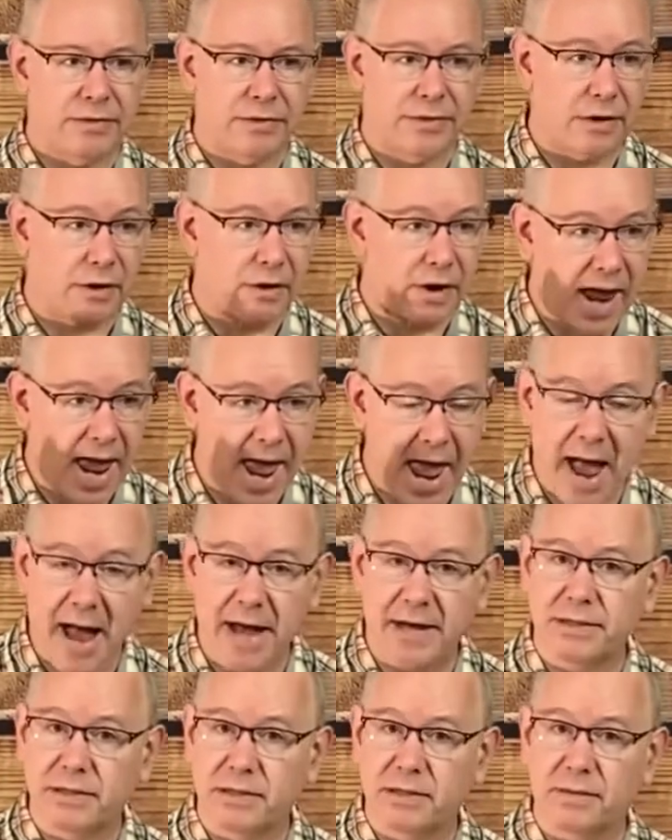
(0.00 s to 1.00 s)
there
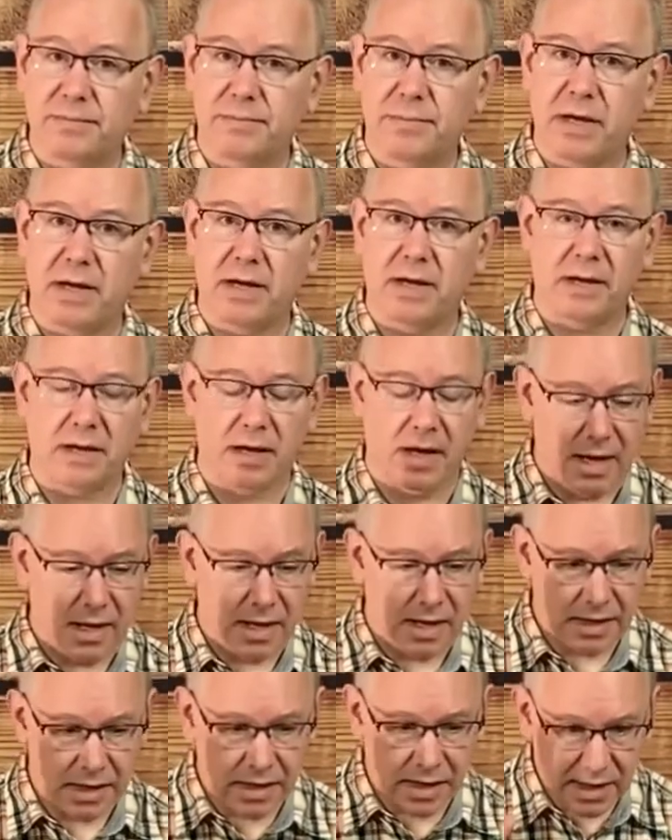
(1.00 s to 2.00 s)
has to be
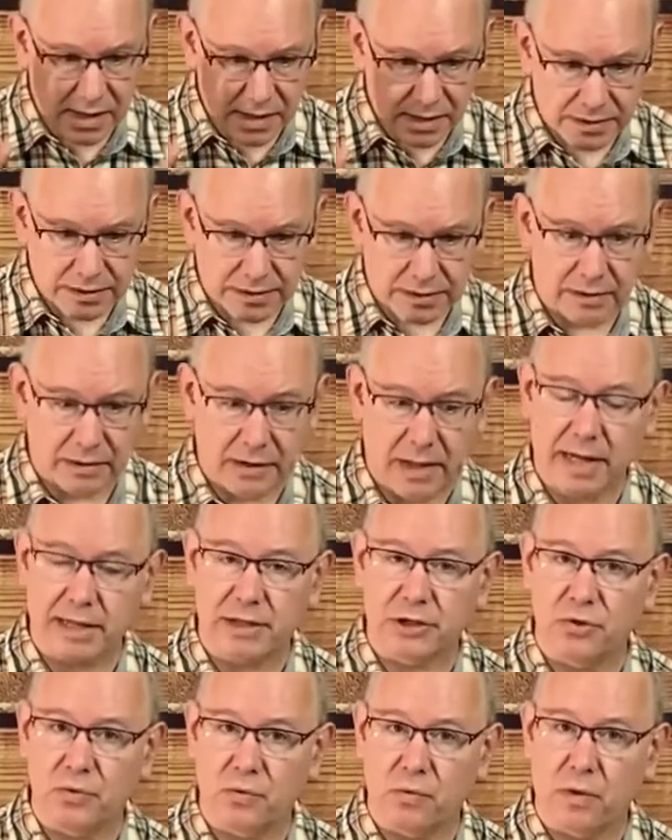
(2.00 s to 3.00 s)
an
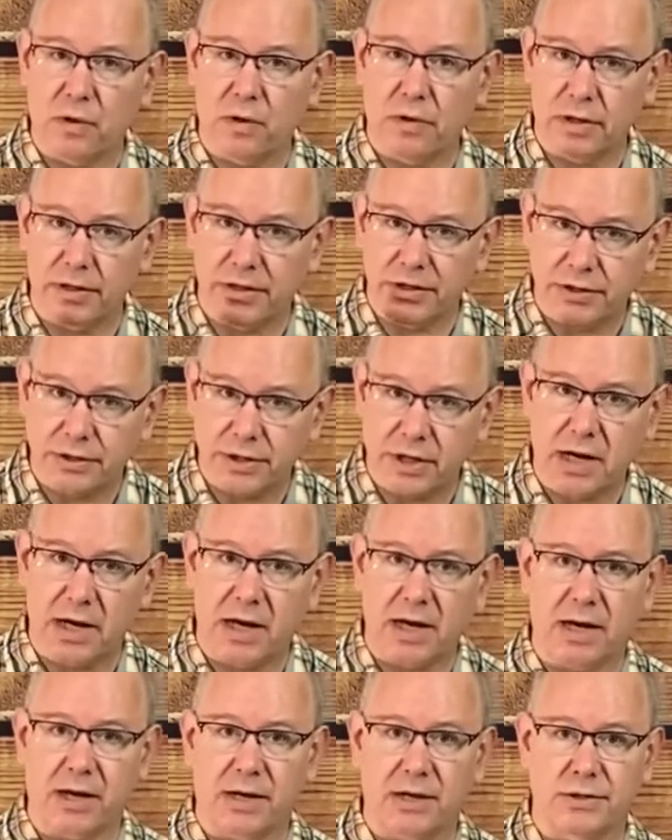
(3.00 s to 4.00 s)
intellectual
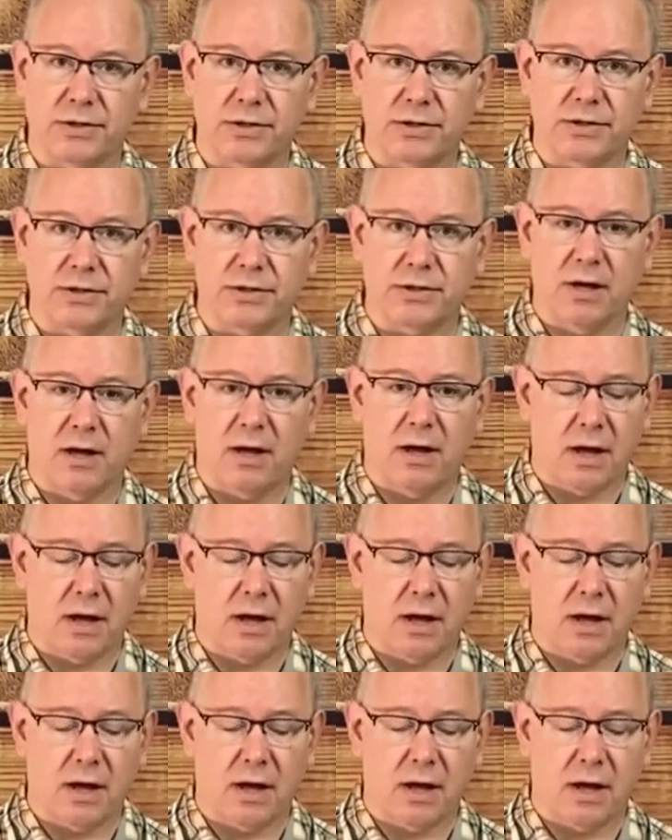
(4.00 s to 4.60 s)
change